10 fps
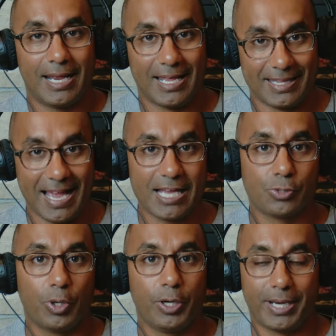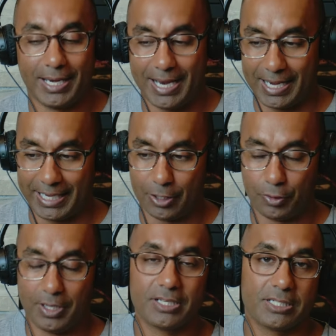And that's where you can kind of get
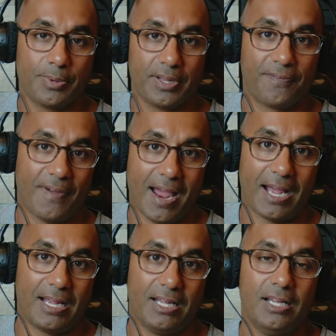rid of some of the fat,